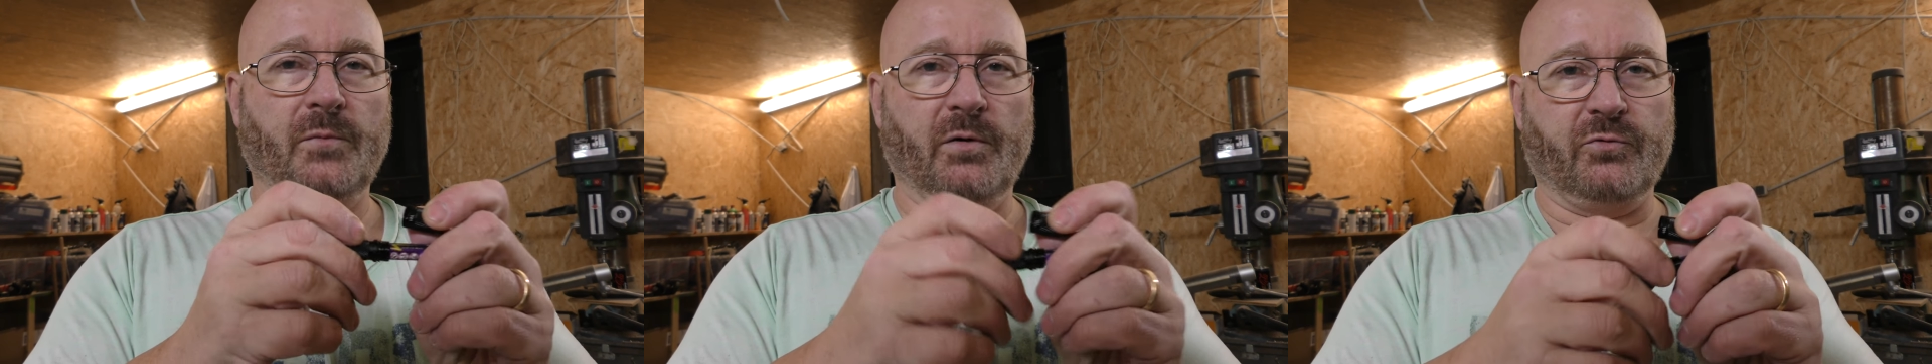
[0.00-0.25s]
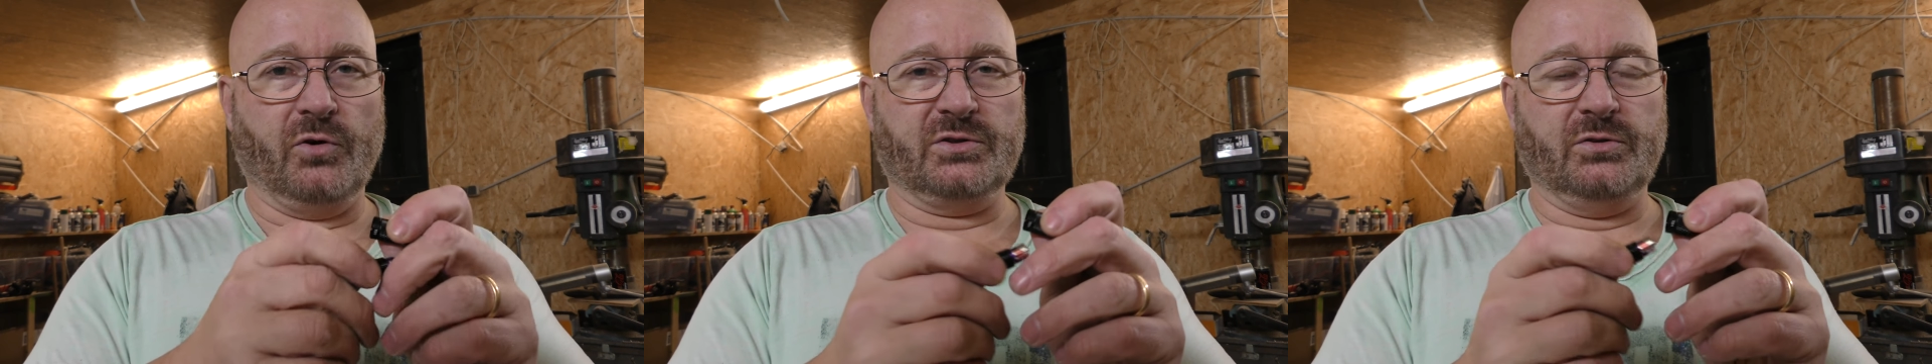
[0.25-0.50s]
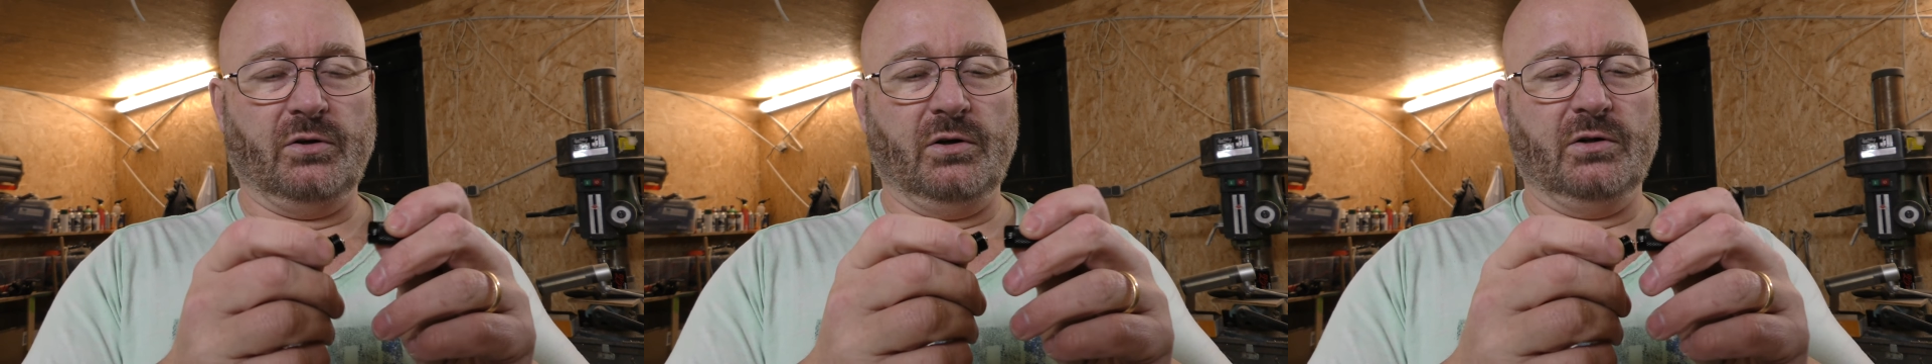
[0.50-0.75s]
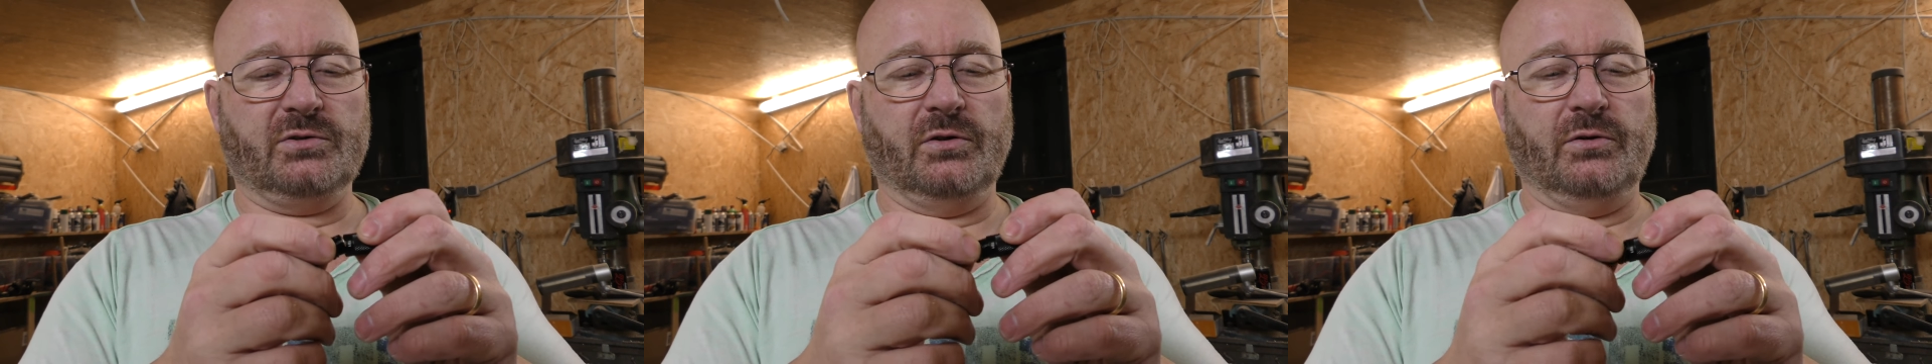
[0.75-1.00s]
Of course, you can
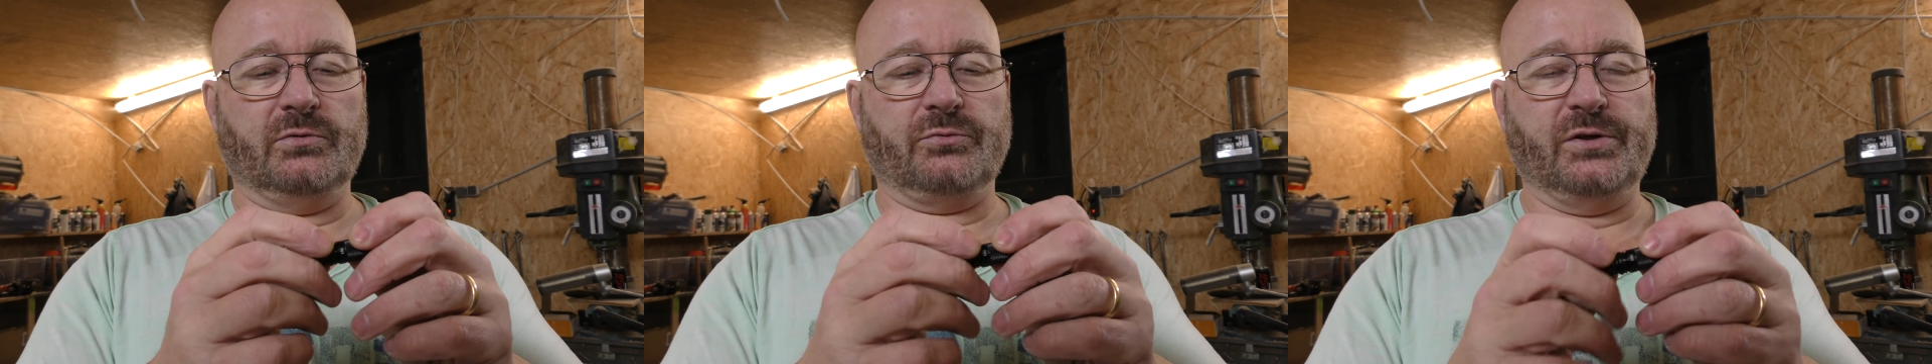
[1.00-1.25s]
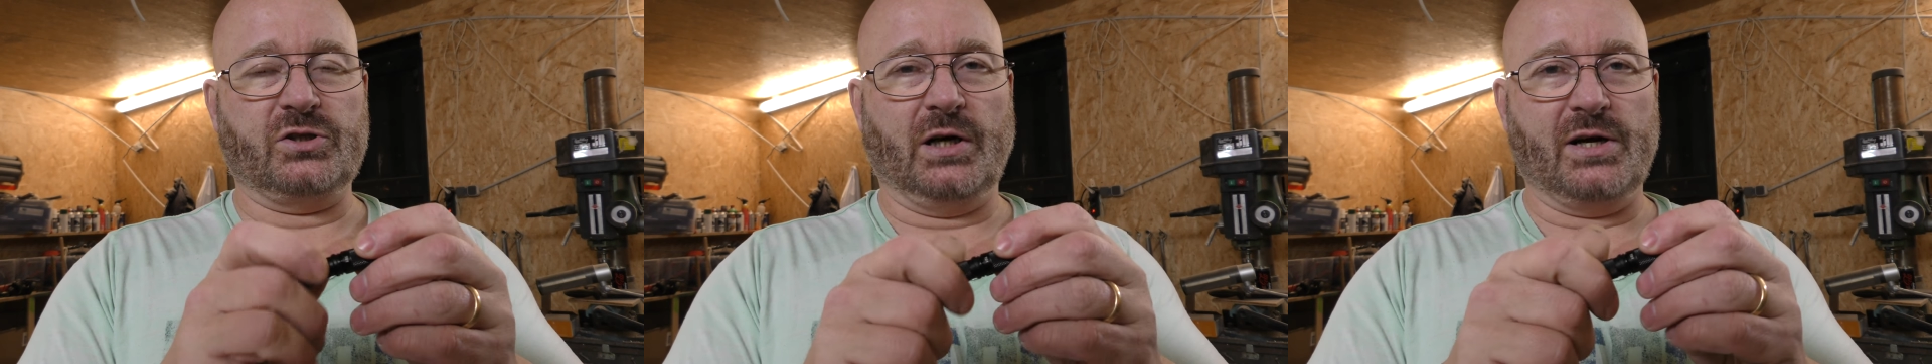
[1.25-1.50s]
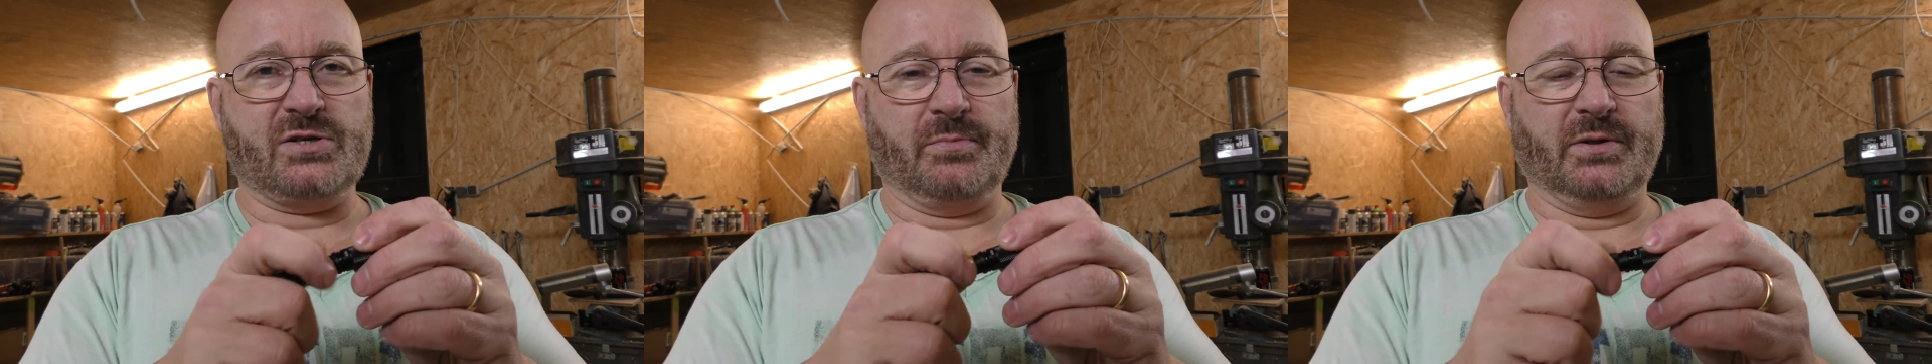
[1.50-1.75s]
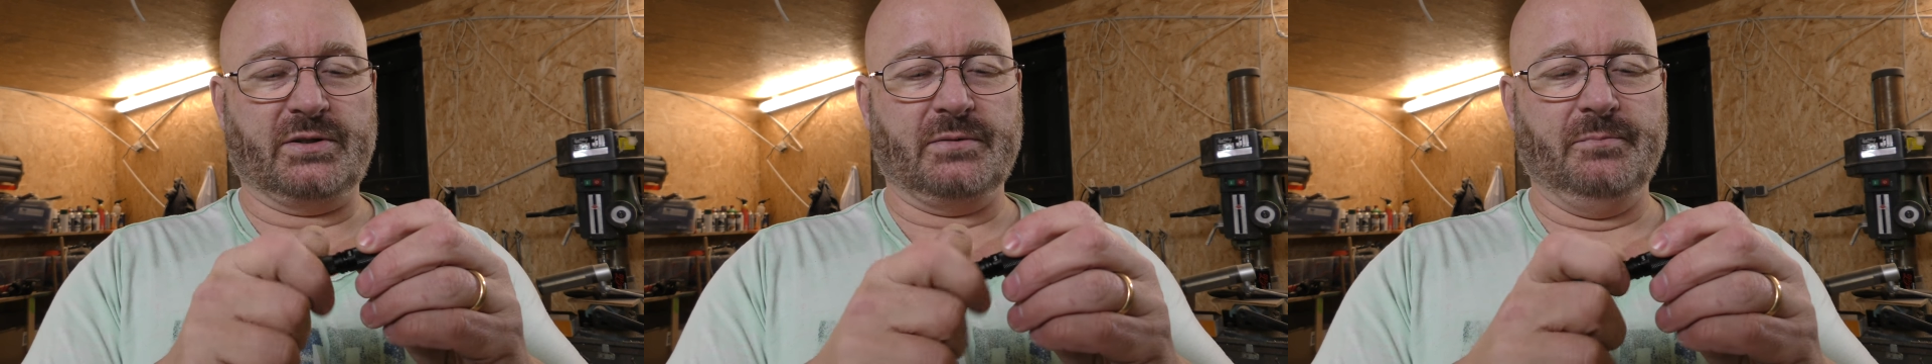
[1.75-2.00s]
also use
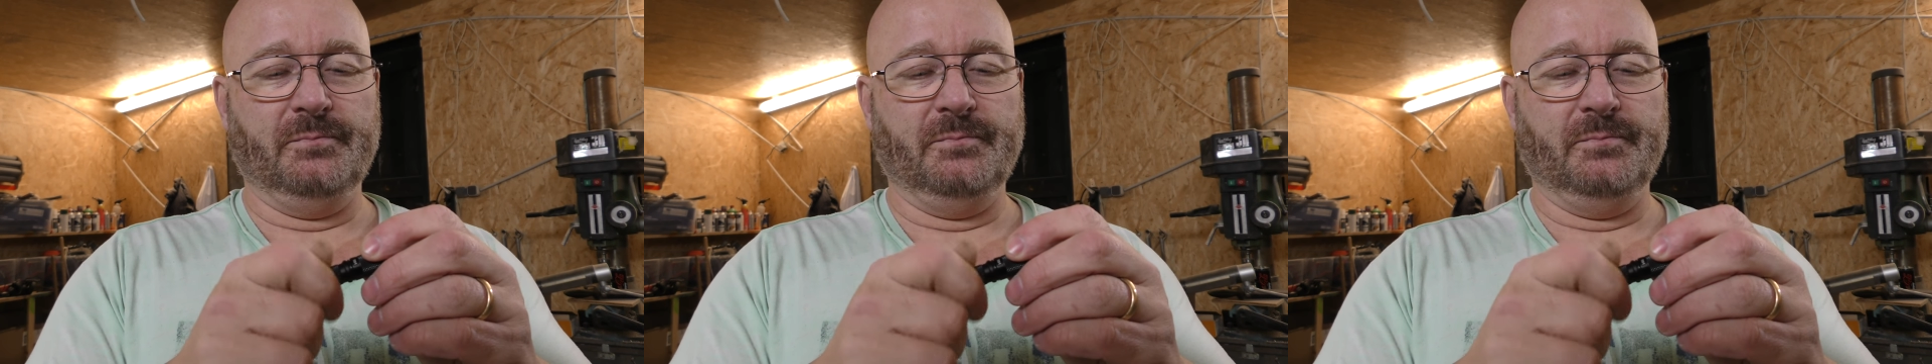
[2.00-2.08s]
rechargeables.